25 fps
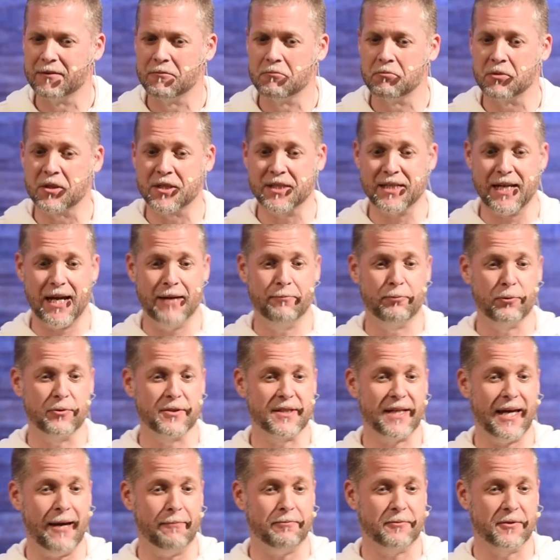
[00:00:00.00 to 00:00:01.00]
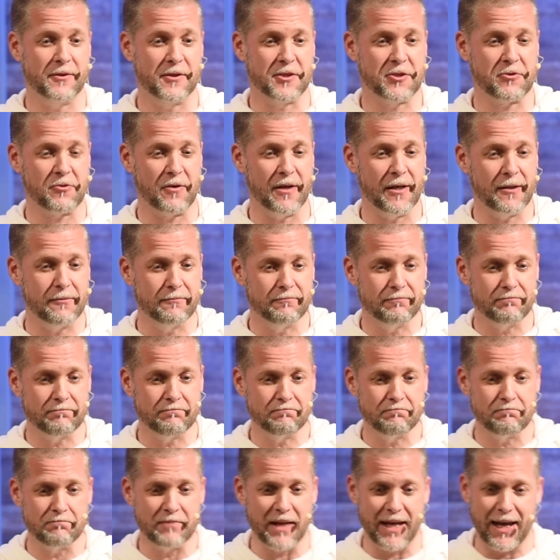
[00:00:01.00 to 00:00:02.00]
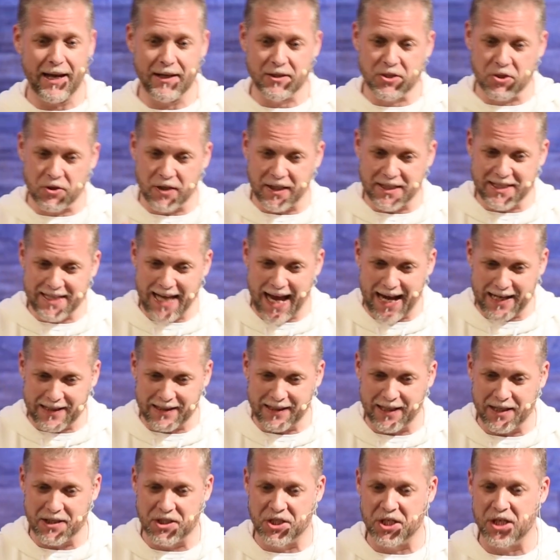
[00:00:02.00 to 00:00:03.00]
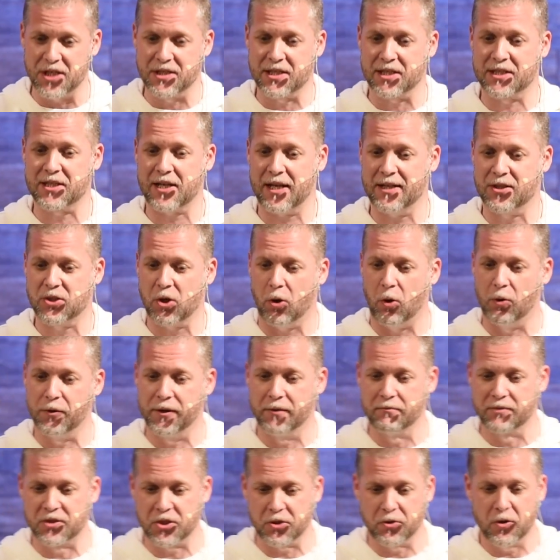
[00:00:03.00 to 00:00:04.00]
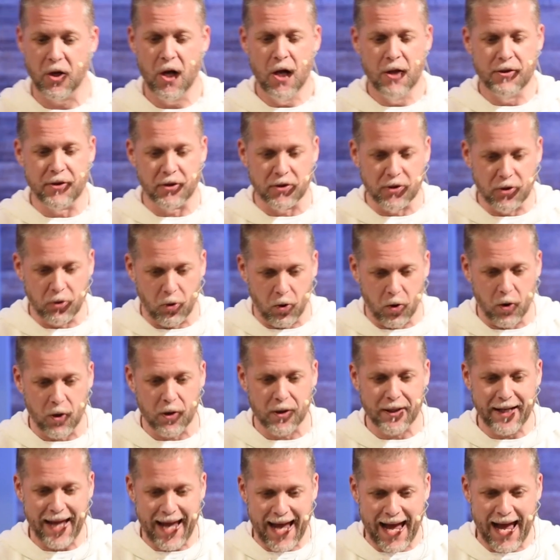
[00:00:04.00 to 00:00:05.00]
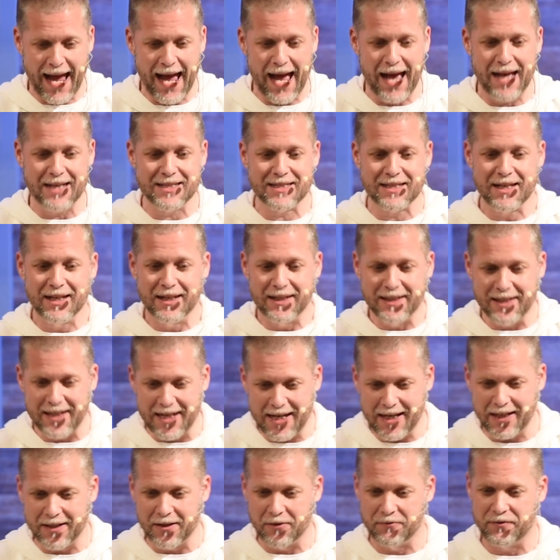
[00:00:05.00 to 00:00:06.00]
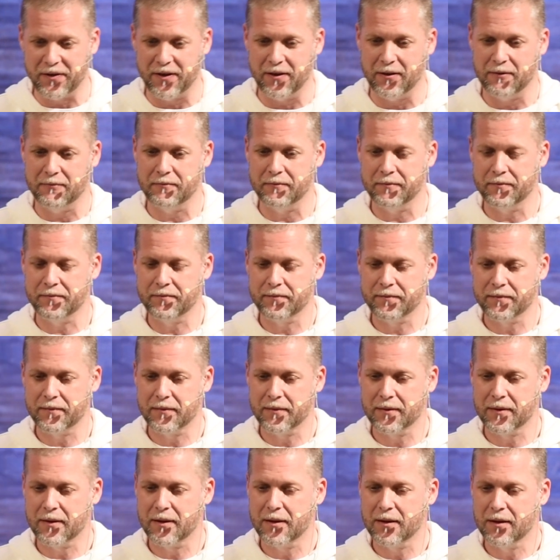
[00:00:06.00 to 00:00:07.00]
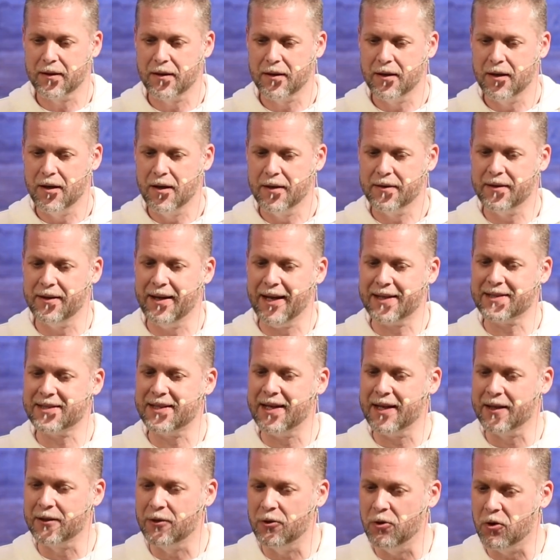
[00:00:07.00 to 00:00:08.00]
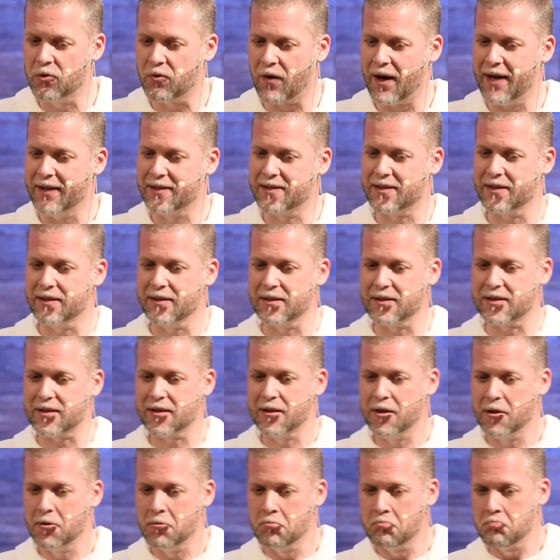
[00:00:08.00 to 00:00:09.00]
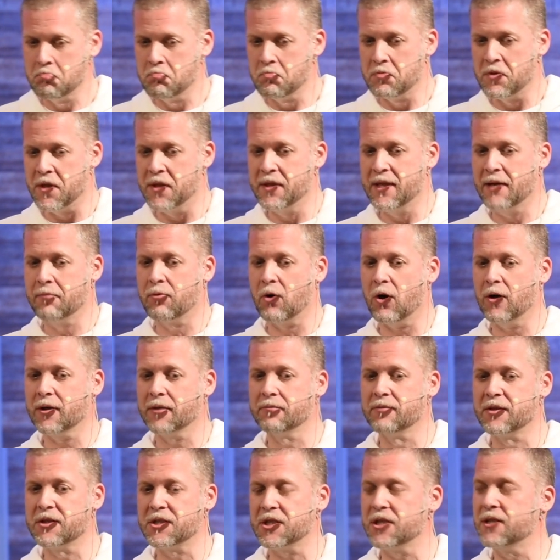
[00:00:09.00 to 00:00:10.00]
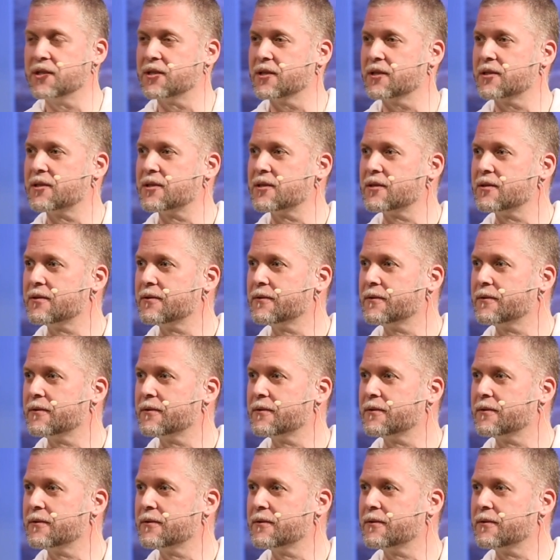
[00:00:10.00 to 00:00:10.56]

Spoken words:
The disciples kept to the script. They answered exactly as Jesus had told them to. The Lord has need of him. The next thing Luke writes is, then they brought him to Jesus.